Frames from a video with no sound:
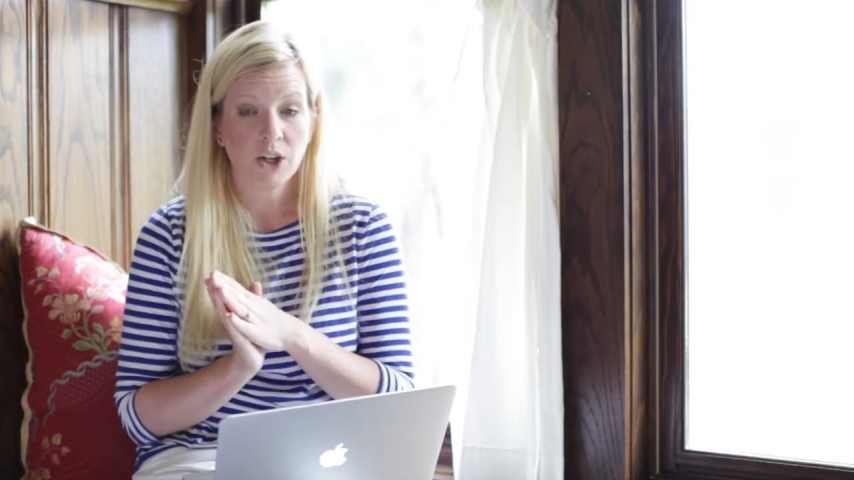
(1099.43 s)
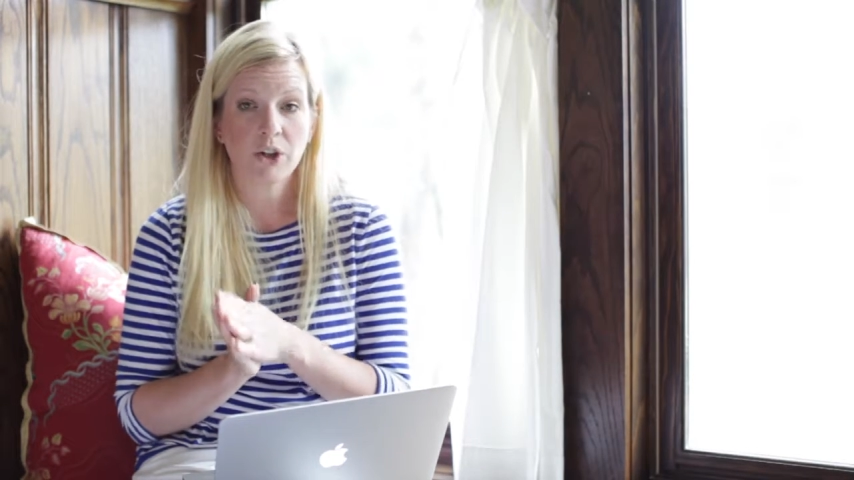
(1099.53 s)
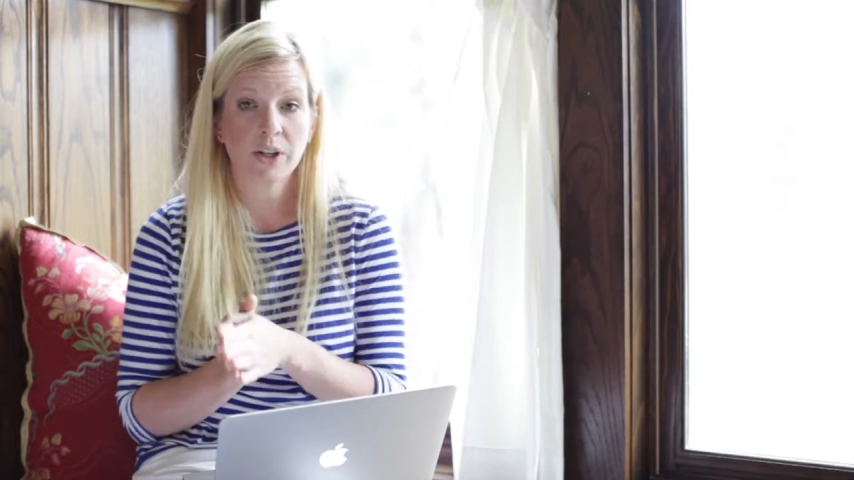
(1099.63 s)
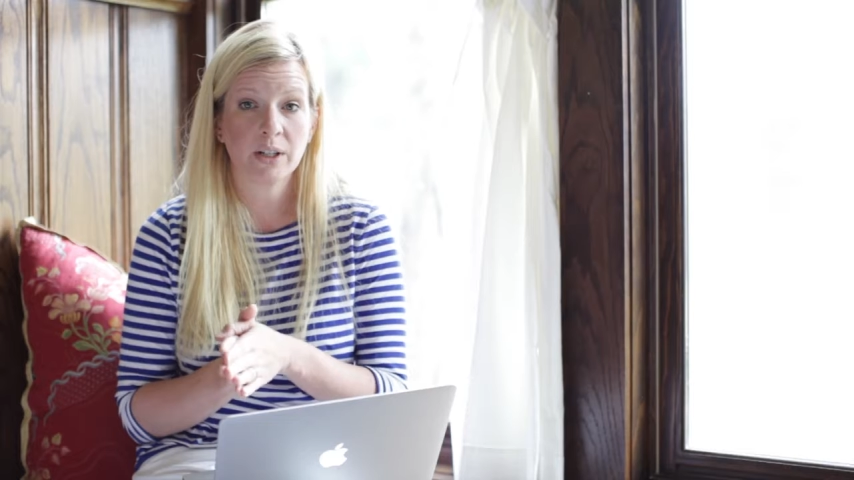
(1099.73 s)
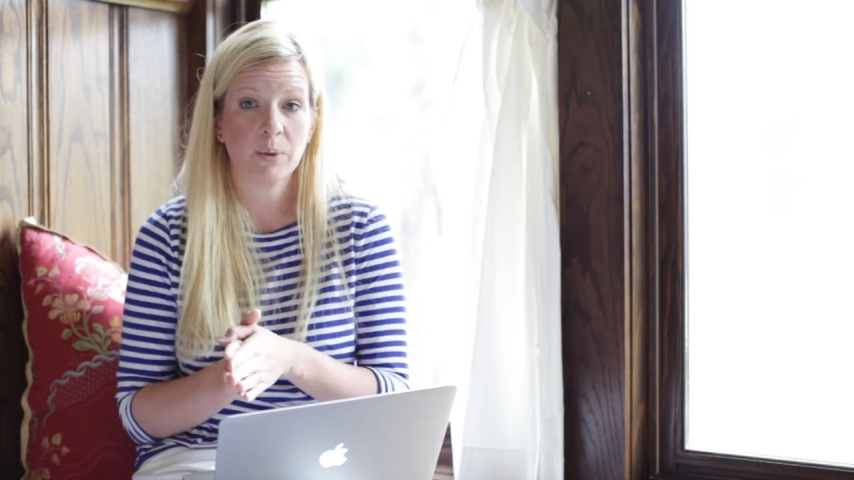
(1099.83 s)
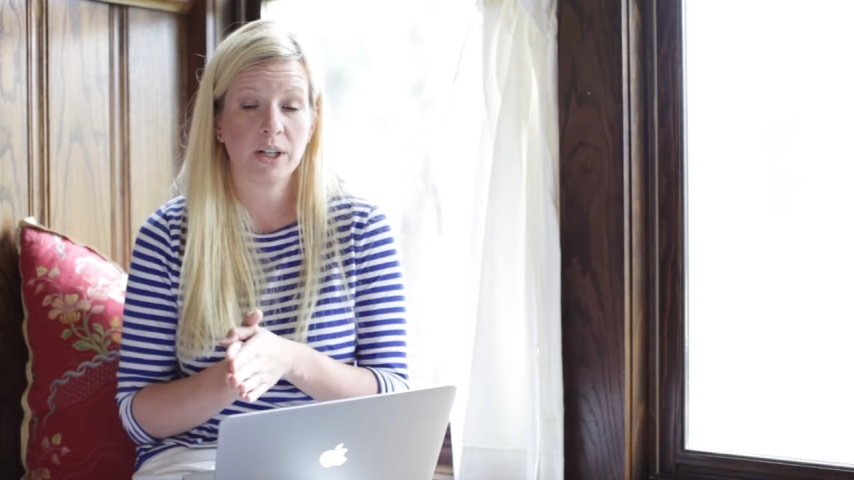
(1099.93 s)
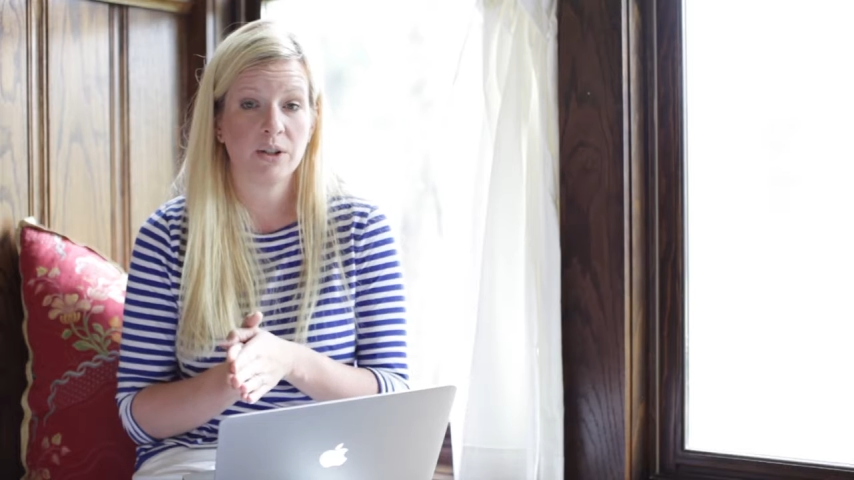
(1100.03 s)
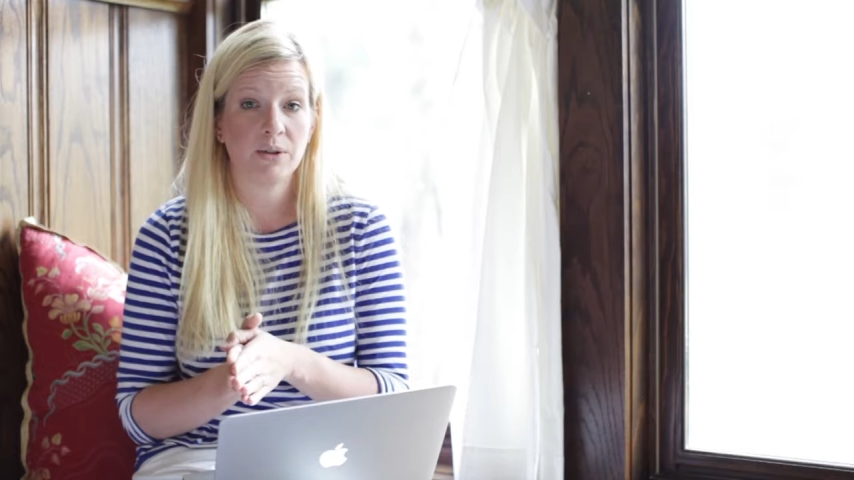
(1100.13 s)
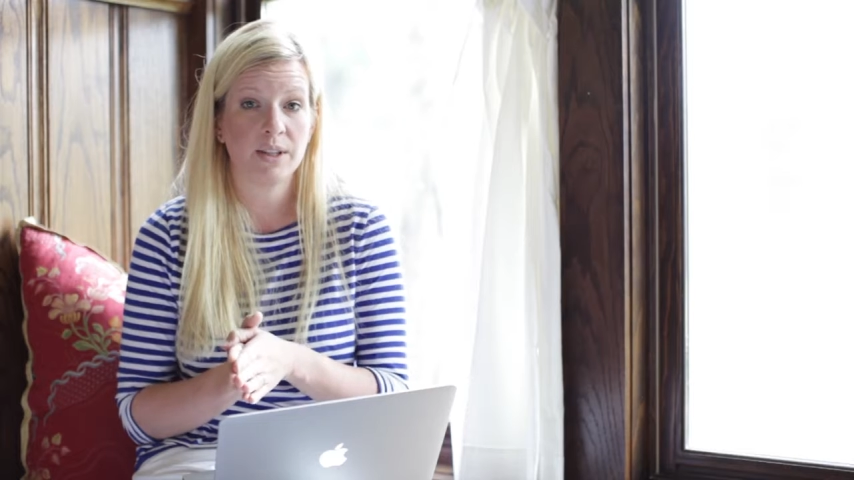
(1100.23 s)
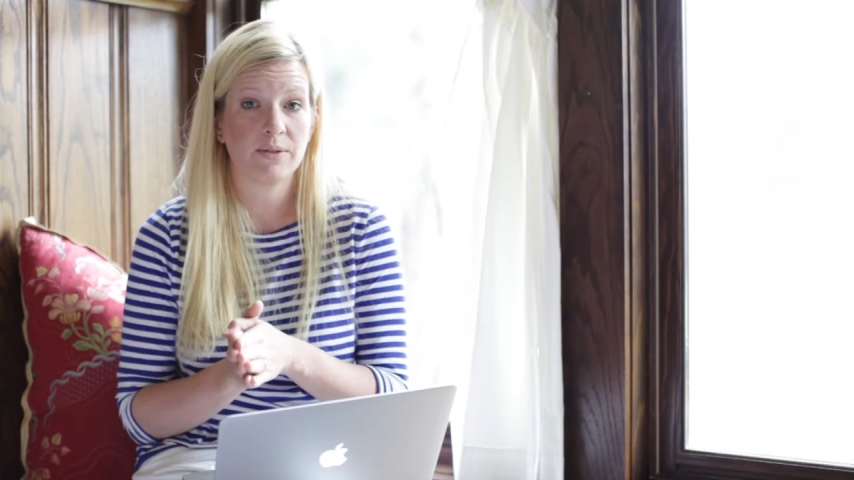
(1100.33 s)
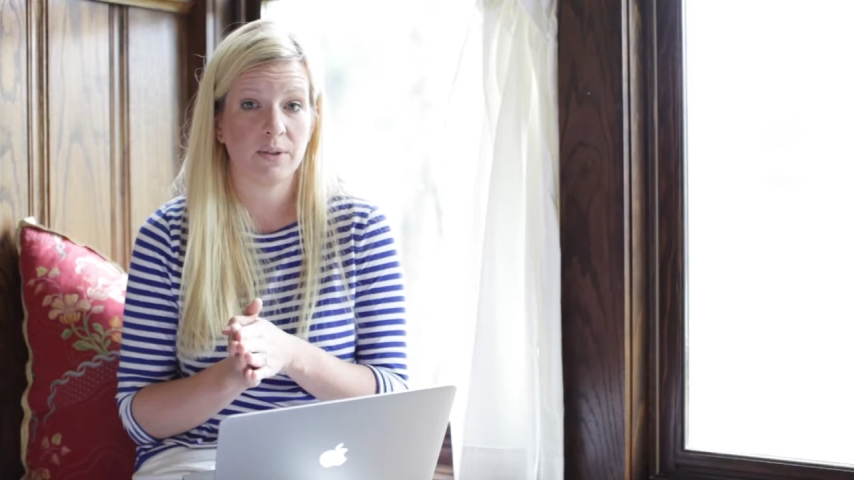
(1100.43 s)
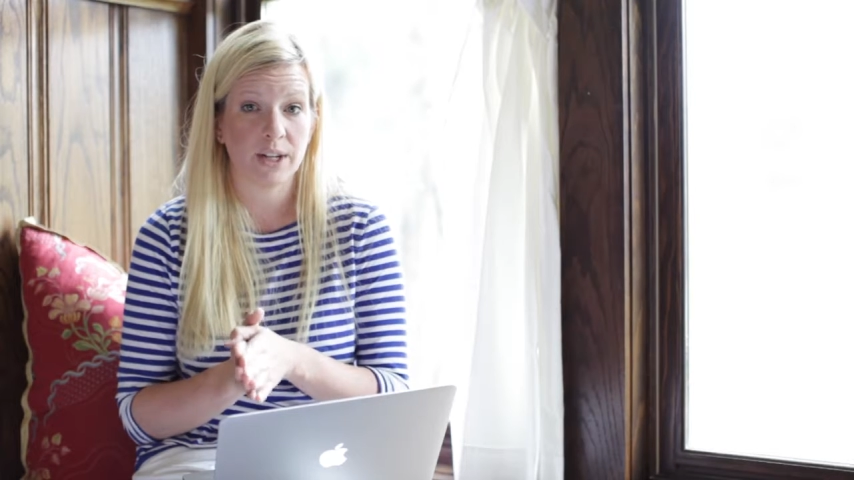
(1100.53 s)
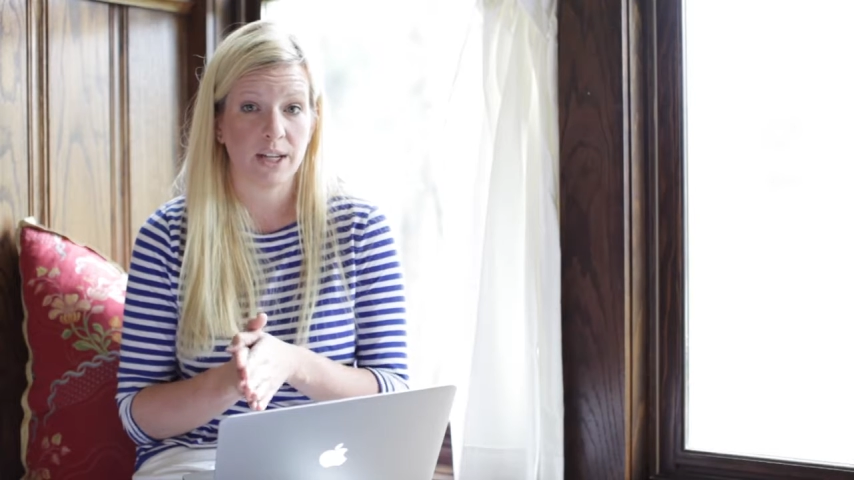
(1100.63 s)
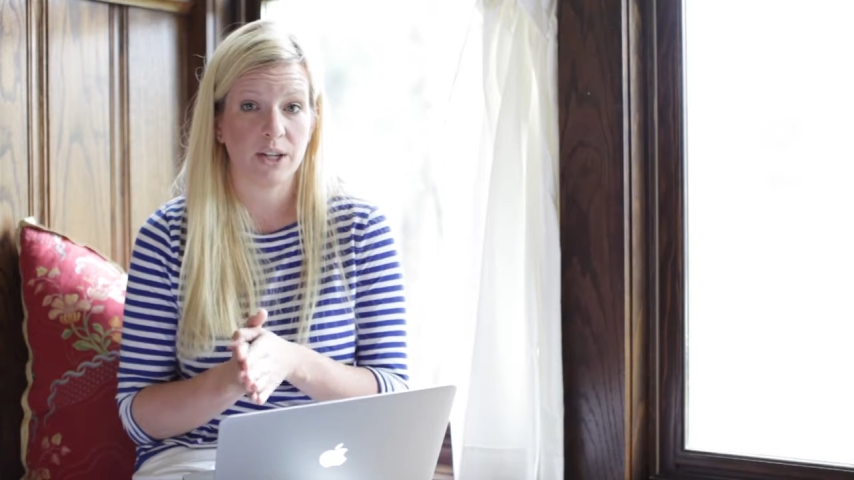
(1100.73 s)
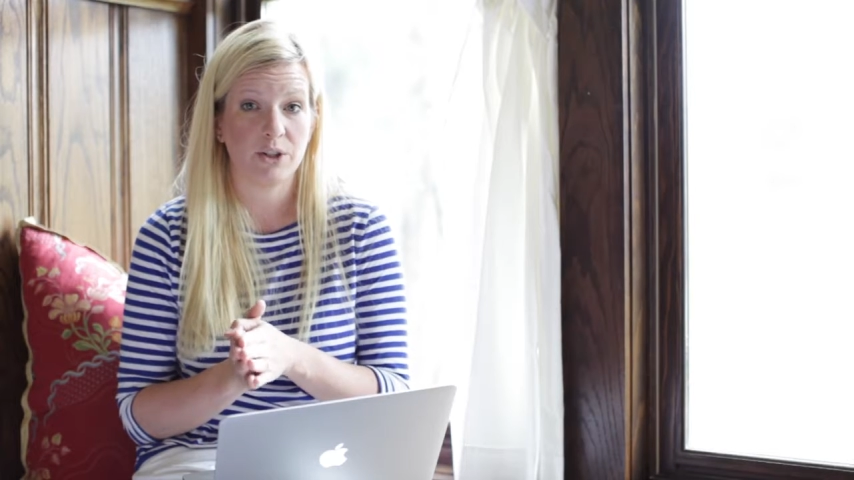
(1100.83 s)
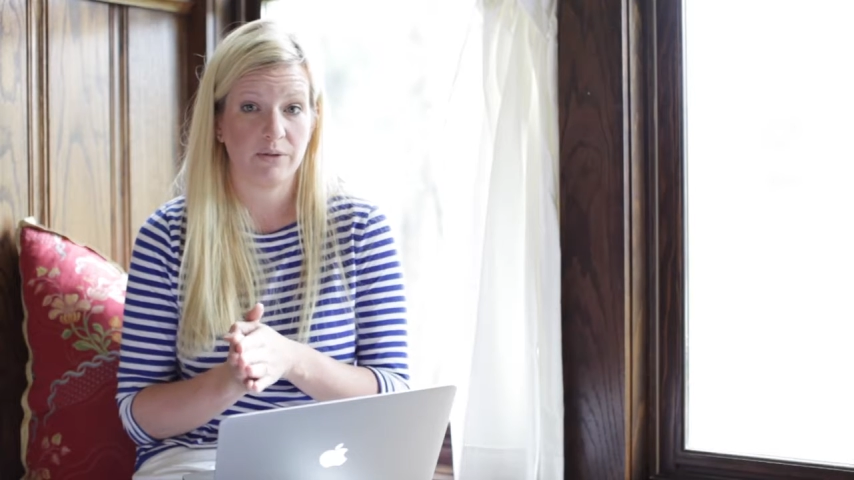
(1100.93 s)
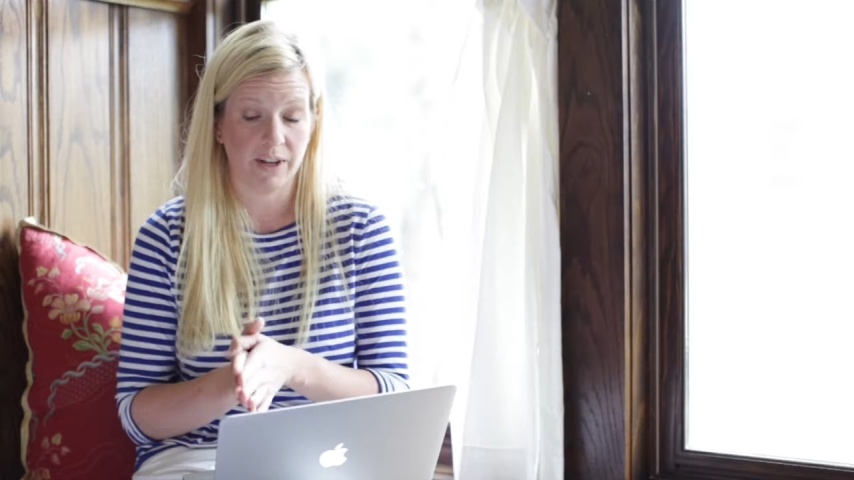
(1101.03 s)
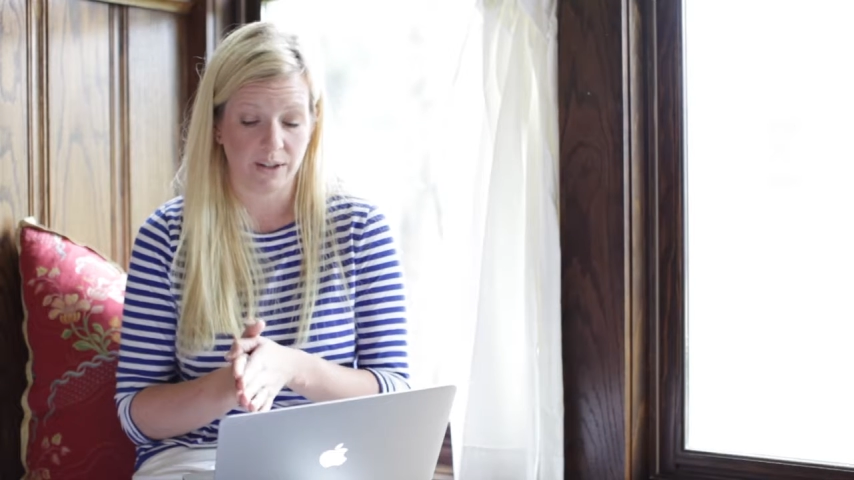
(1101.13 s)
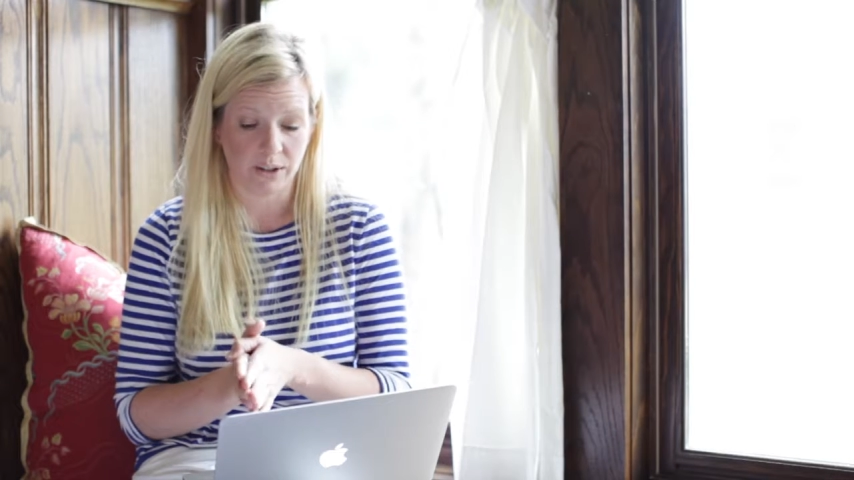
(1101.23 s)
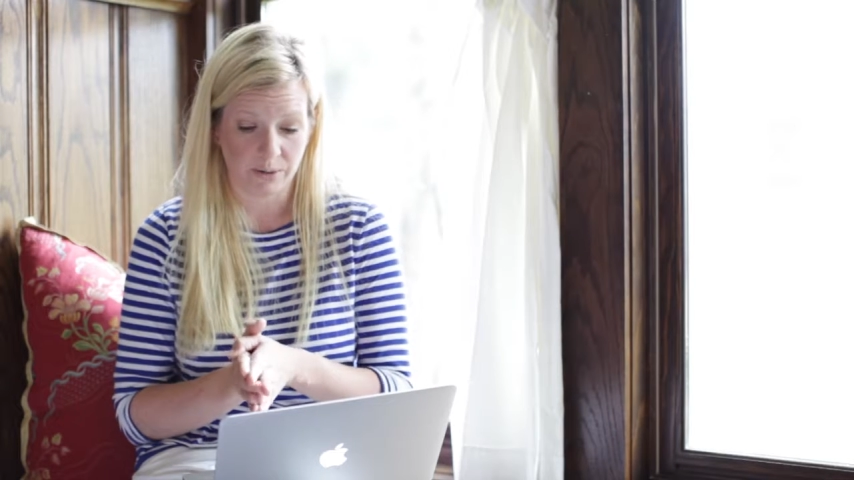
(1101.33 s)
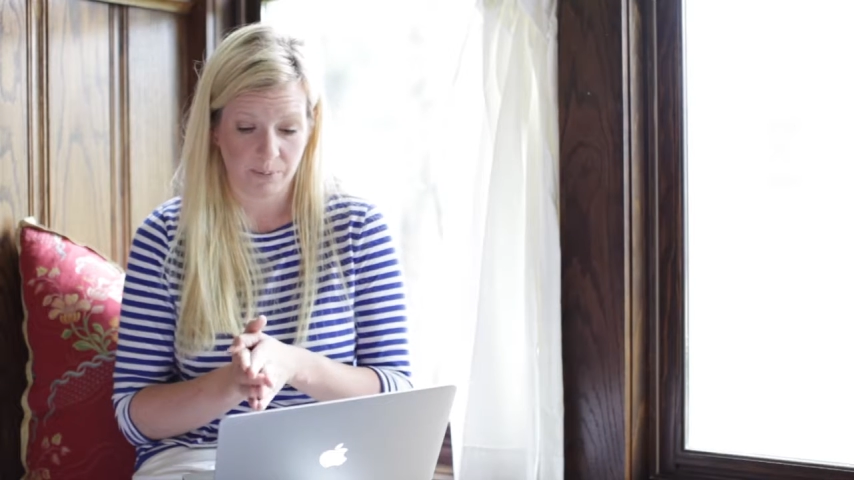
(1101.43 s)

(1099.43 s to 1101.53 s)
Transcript: You're going to want to do this for each funnel.